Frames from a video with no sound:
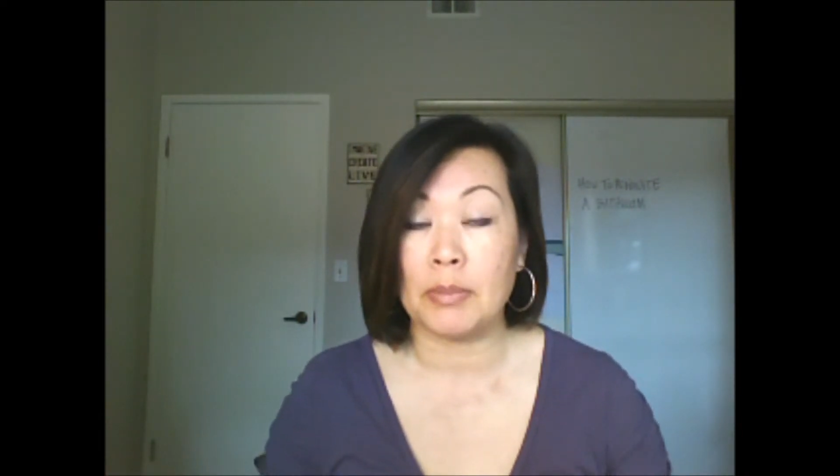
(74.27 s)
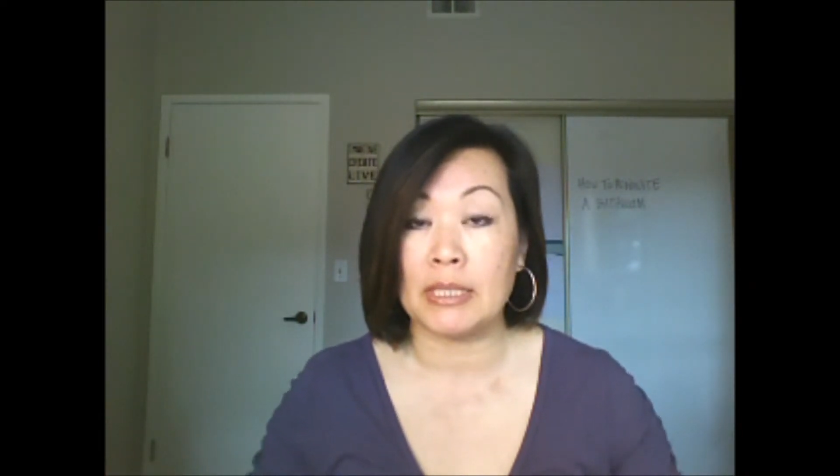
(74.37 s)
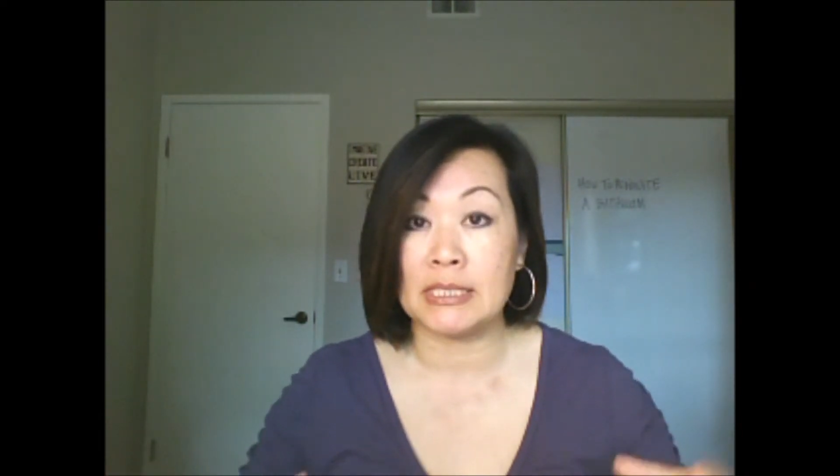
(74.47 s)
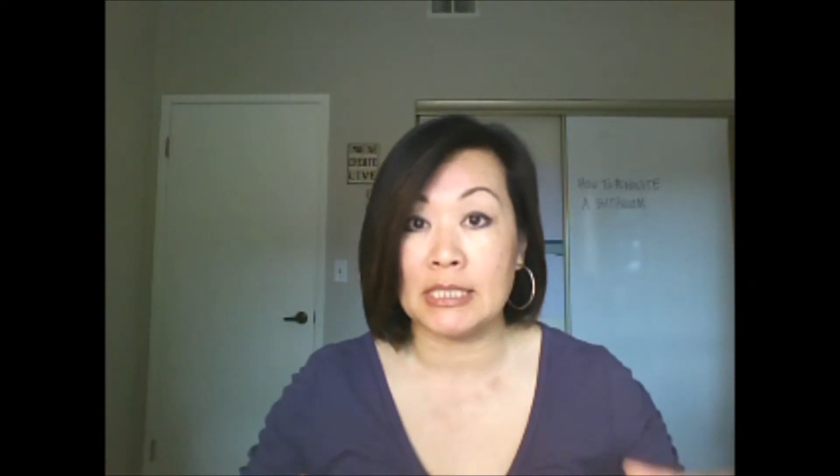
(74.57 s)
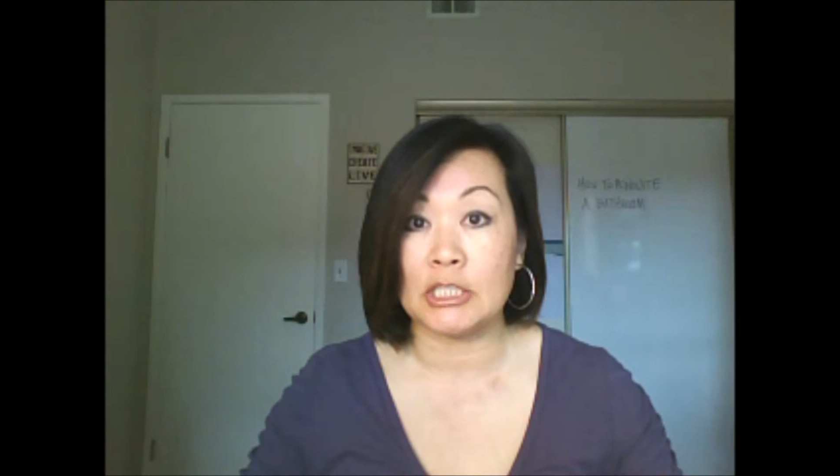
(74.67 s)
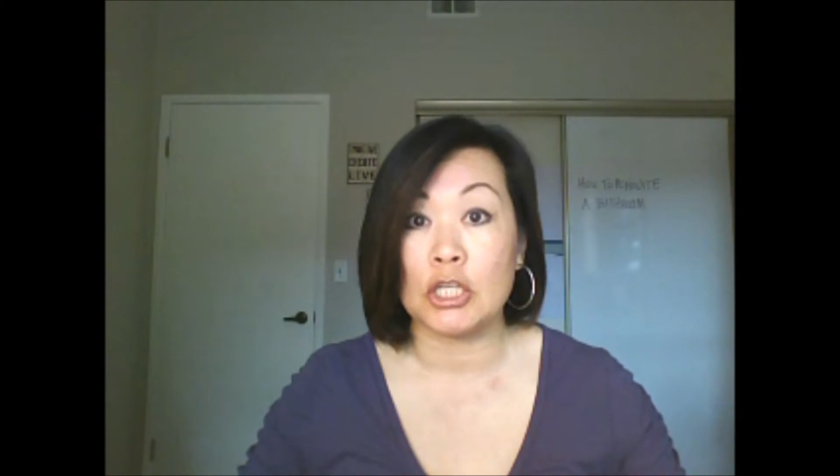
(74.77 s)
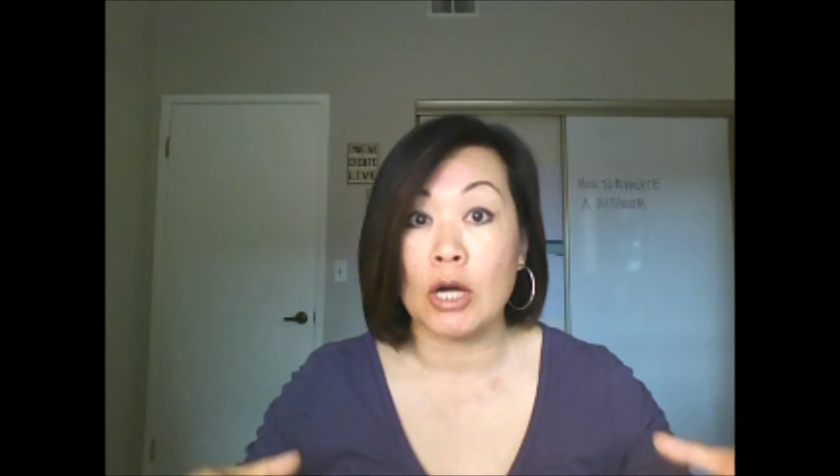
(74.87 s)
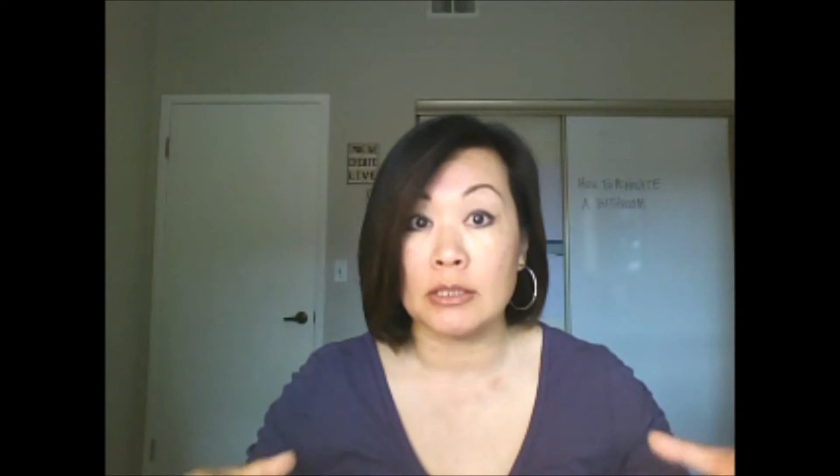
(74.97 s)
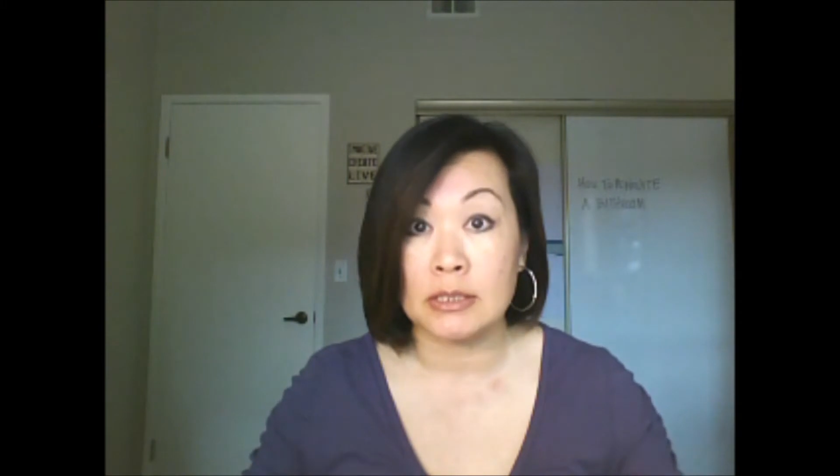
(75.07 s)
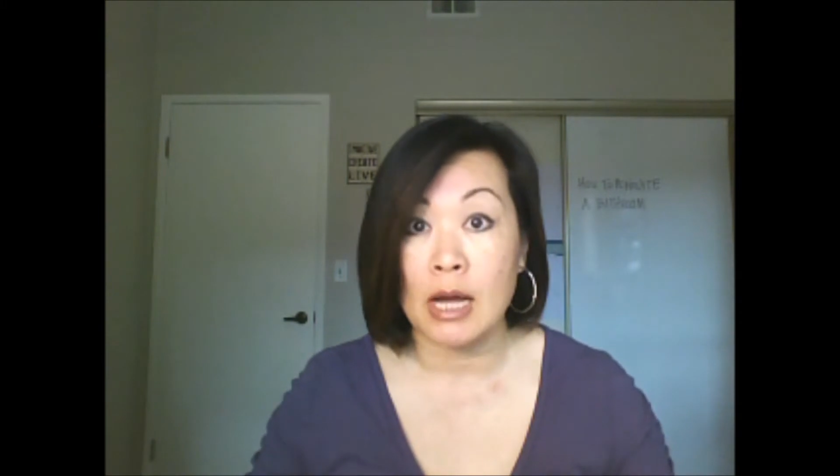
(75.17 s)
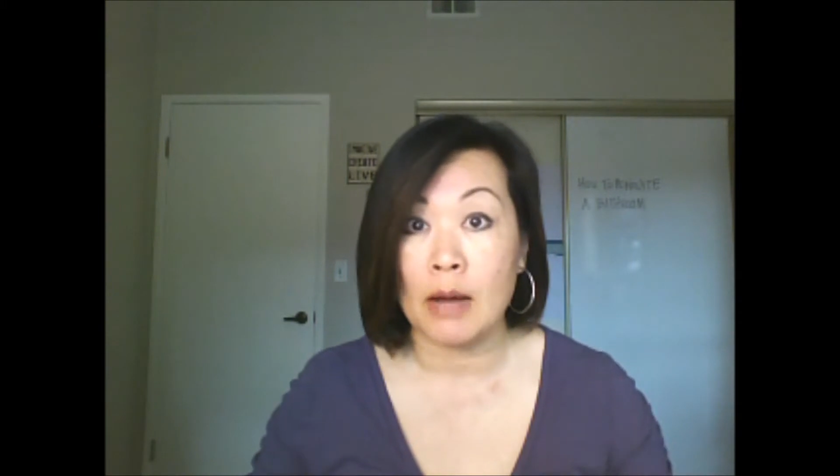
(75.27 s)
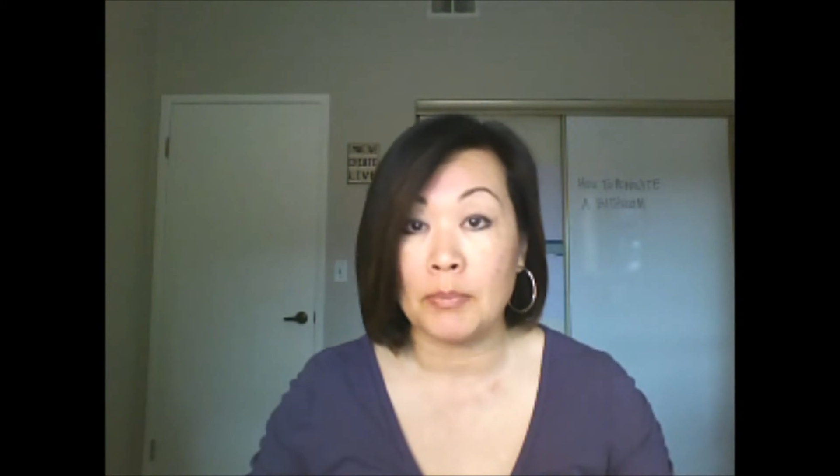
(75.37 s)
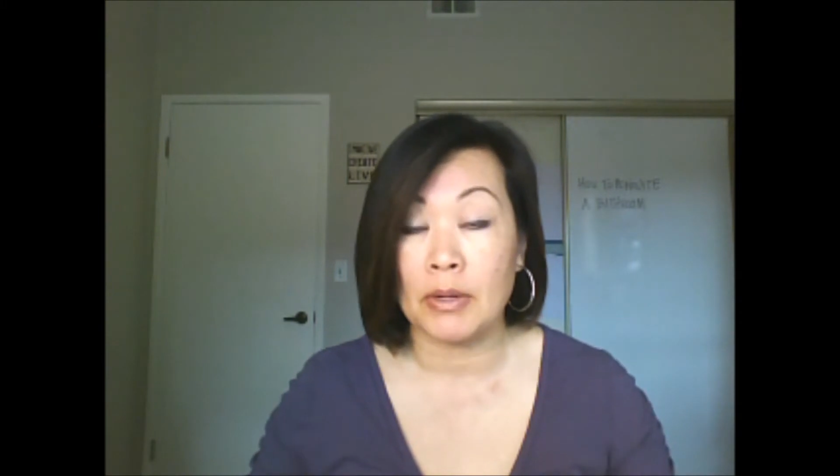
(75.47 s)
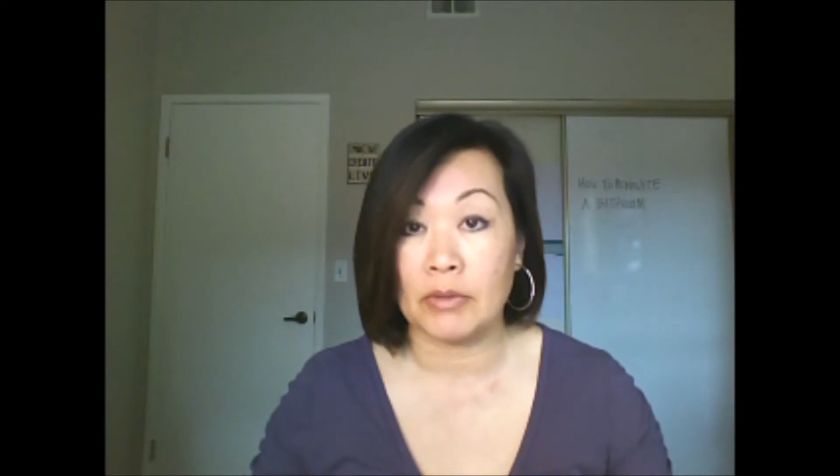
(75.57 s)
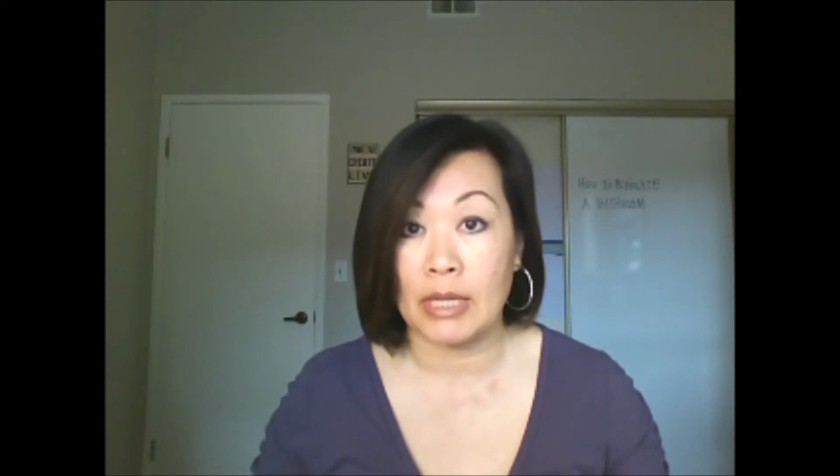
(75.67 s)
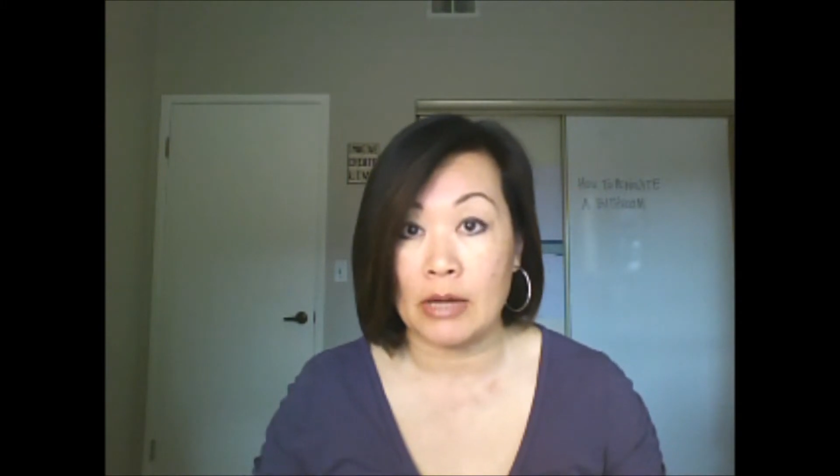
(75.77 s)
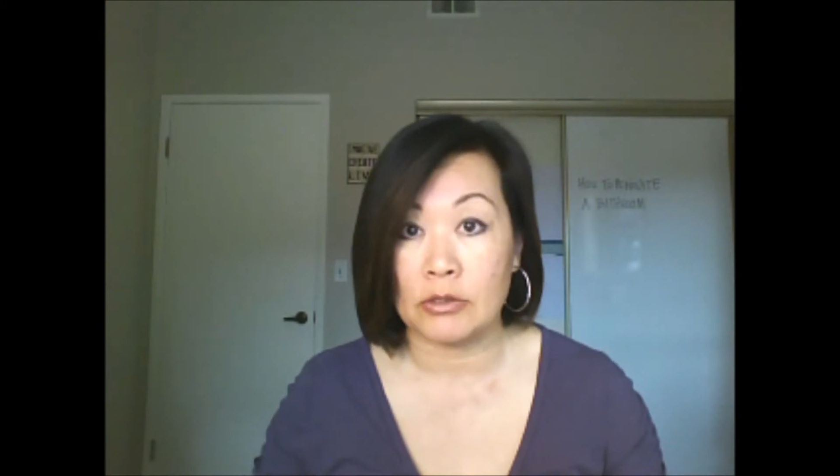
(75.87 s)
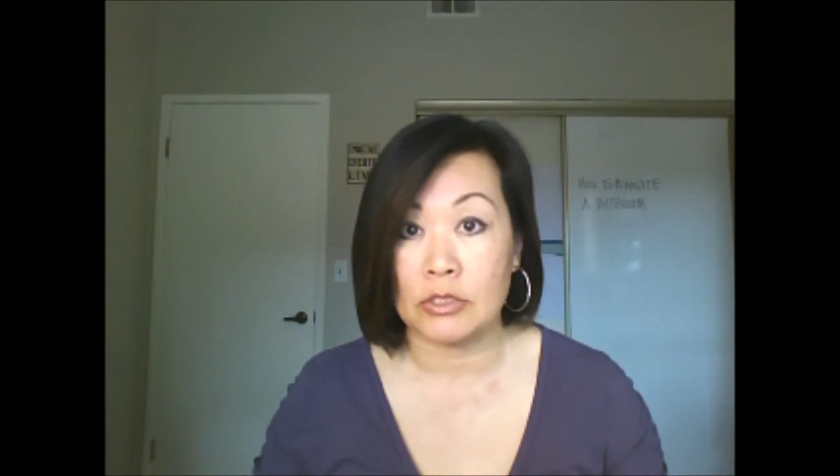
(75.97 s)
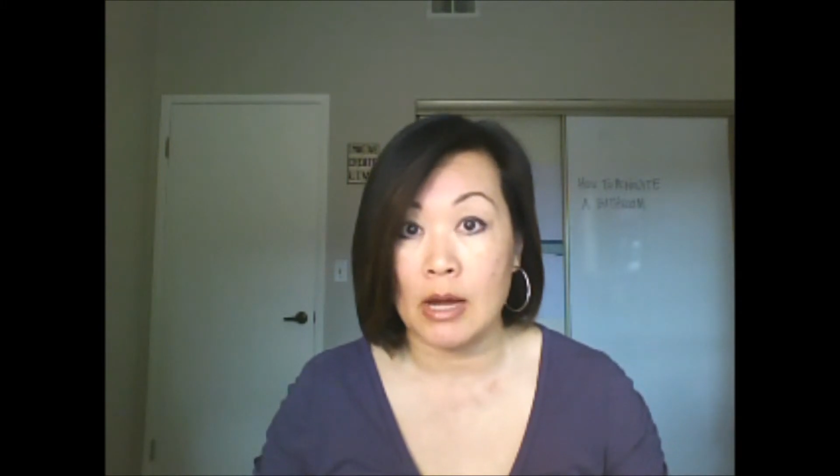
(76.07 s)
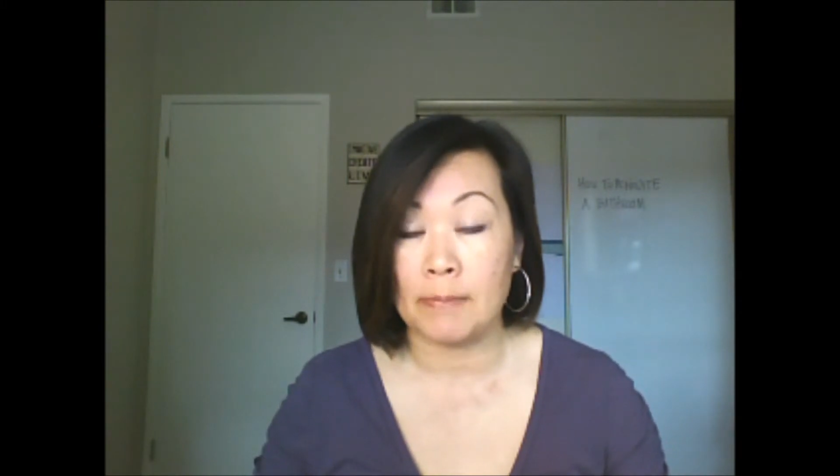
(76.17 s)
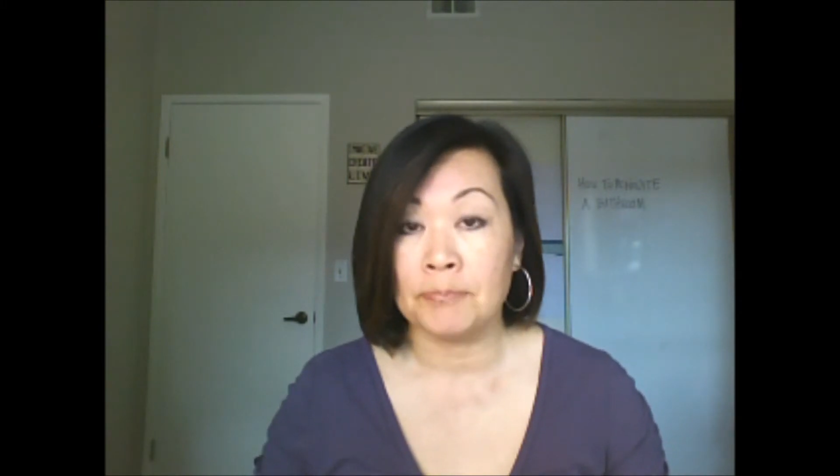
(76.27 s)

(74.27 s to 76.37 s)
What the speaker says: but it sits on top of the countertop.